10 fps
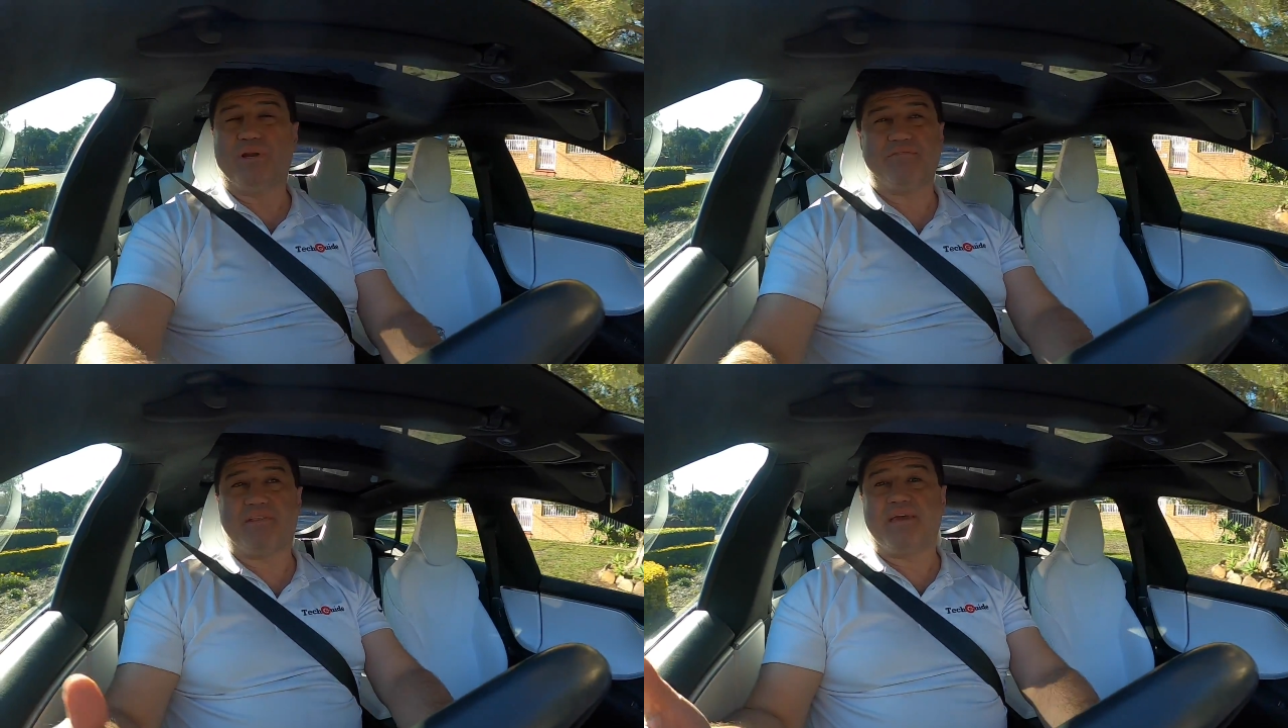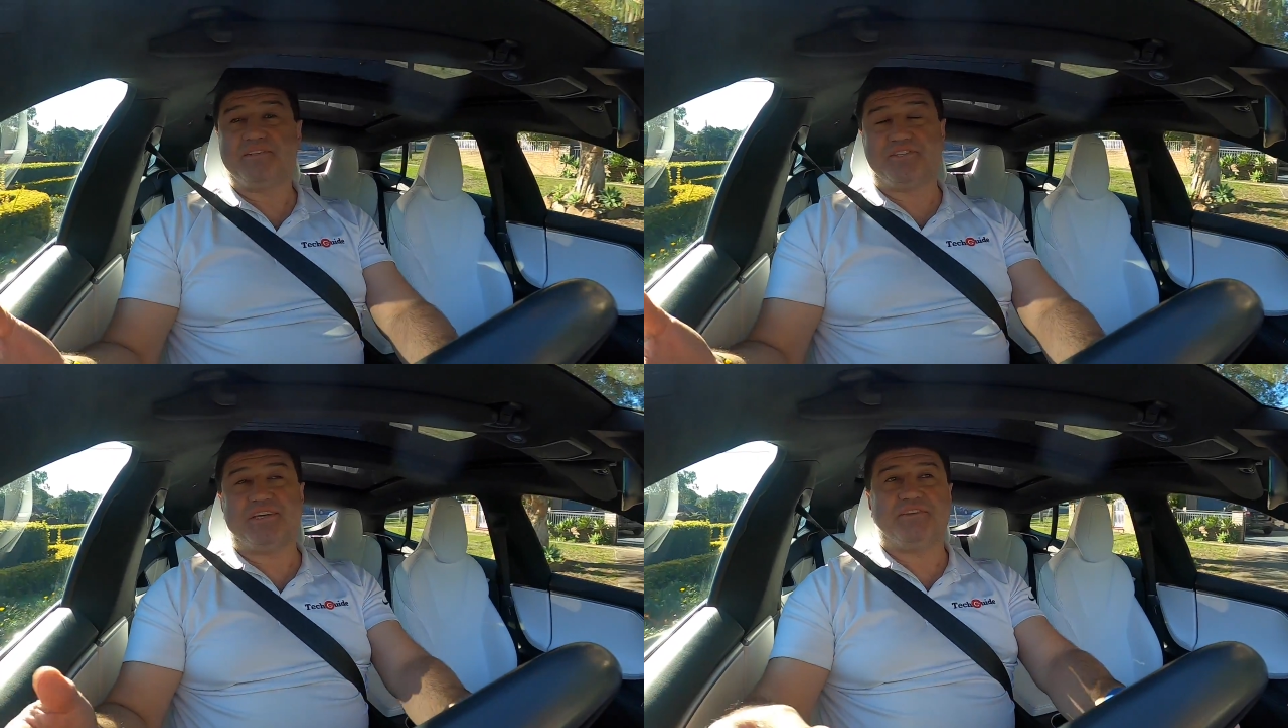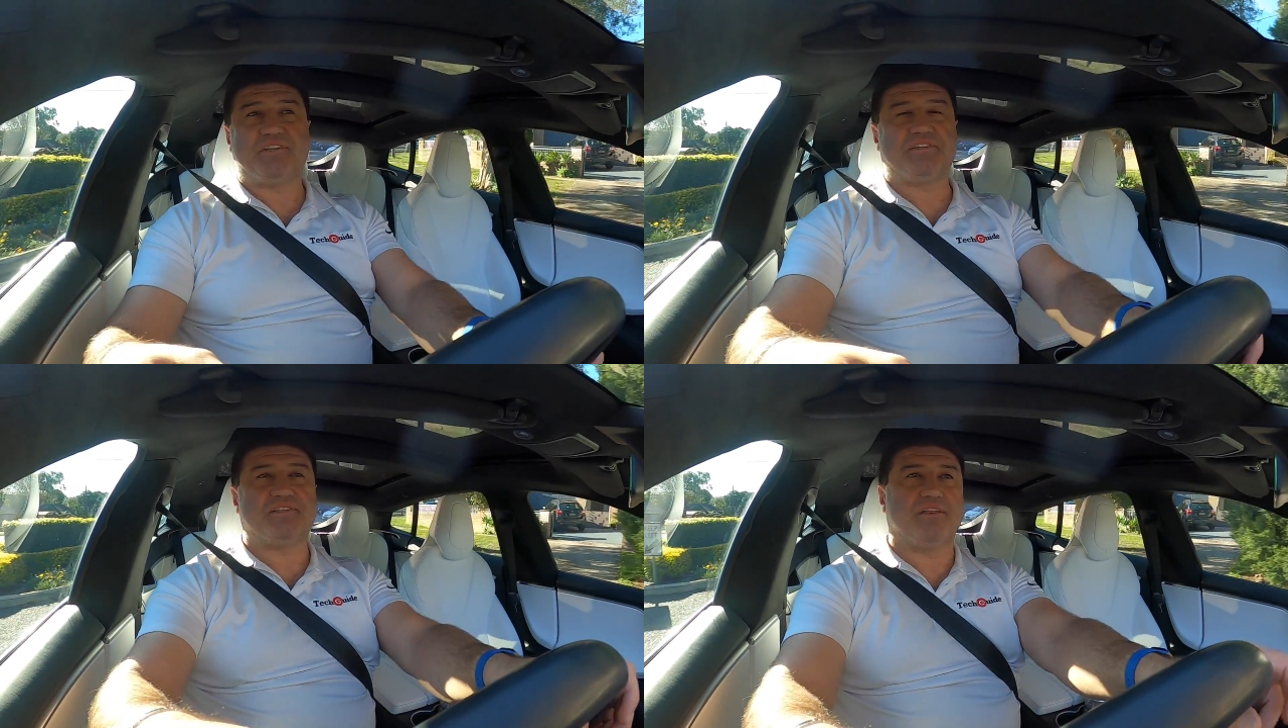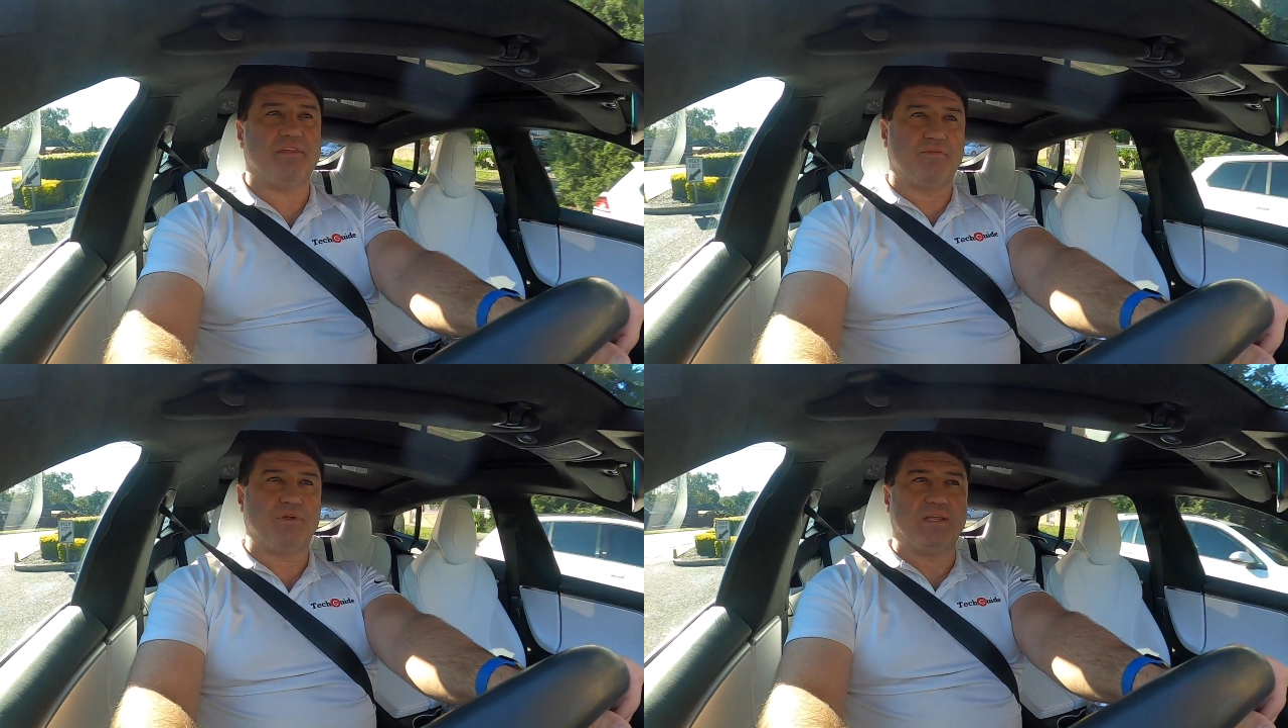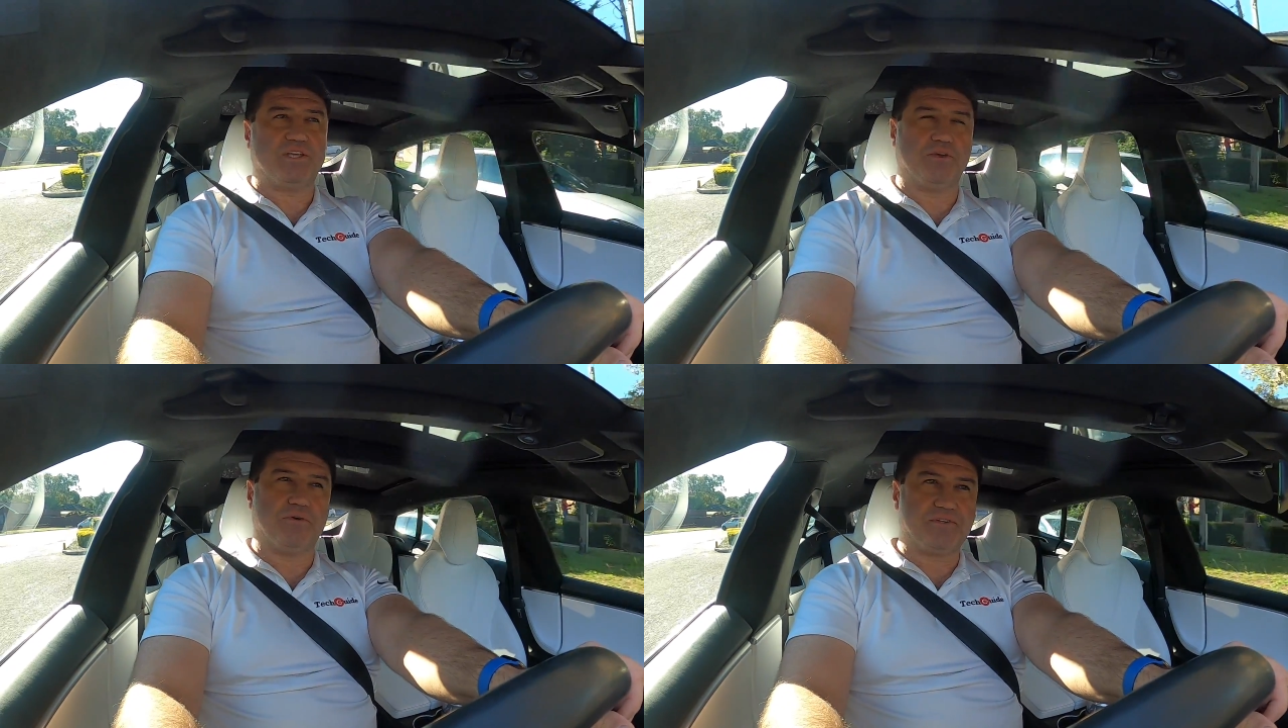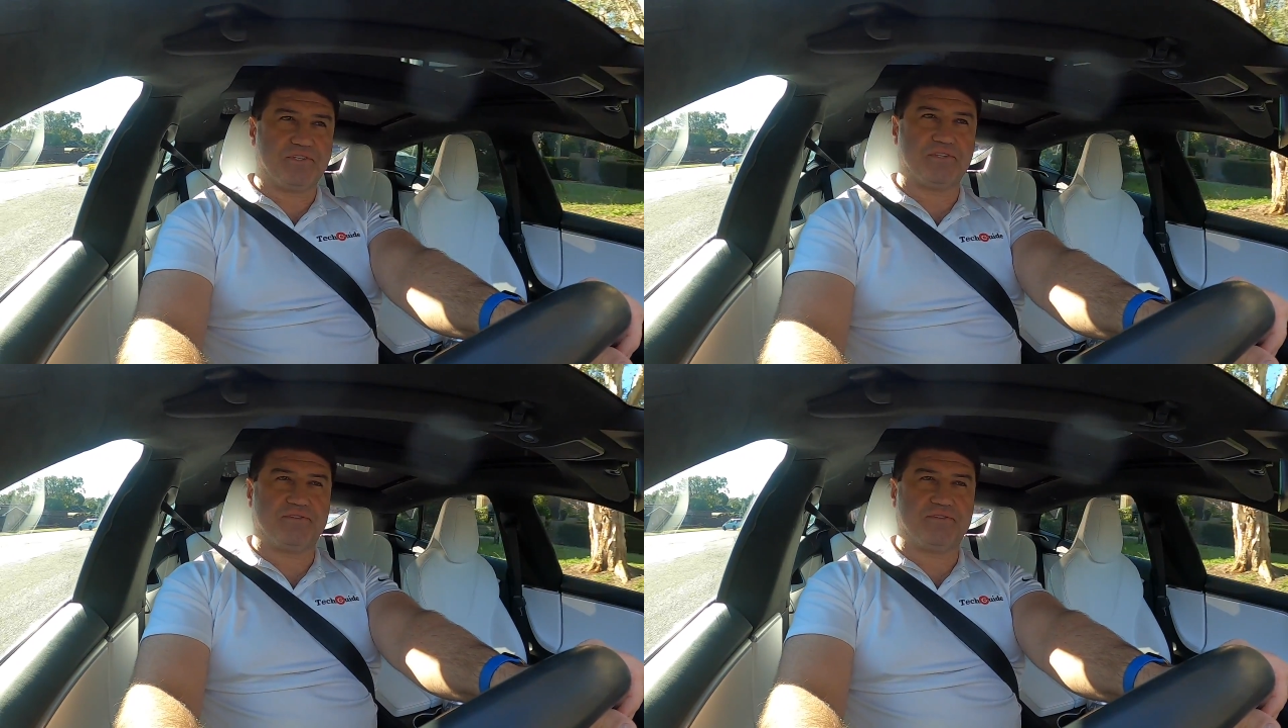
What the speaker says: Whenever they see a Tesla, they're really curious